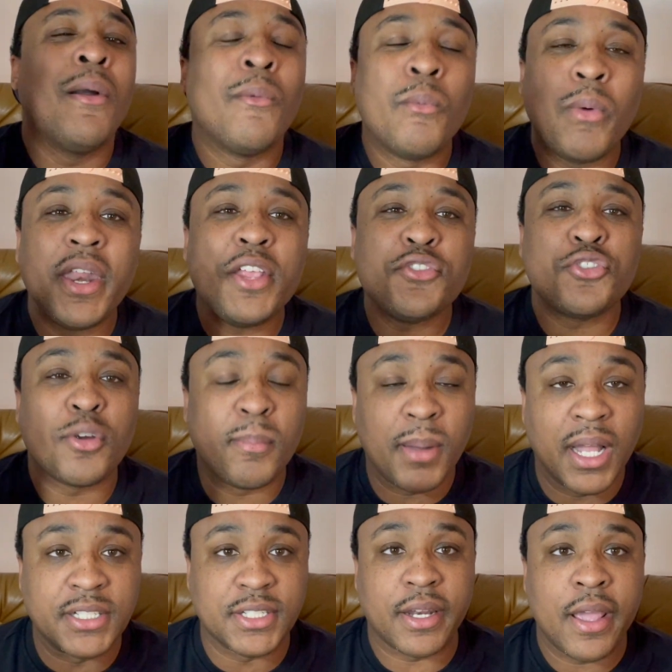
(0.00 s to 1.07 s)
What is your
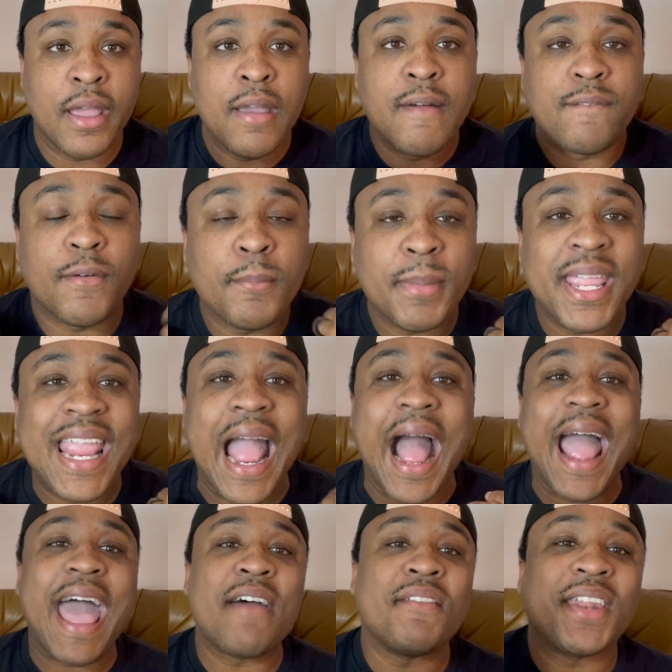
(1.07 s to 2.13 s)
budget? For me, I
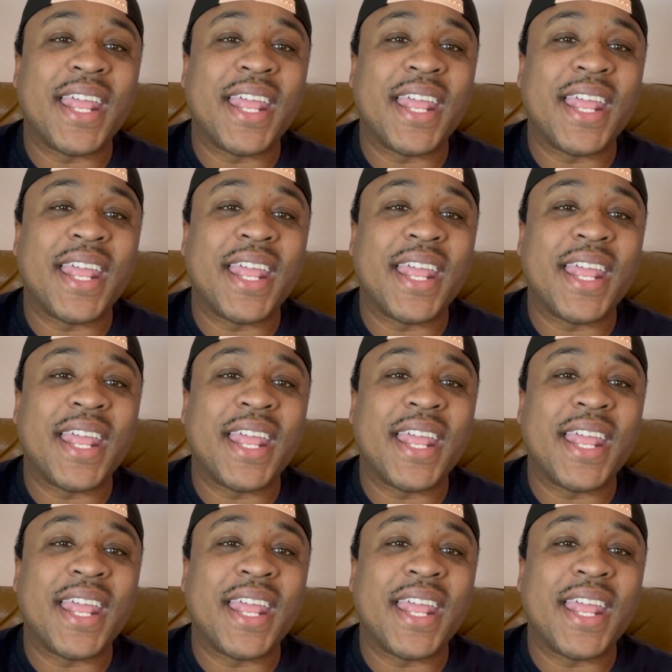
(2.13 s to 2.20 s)
have an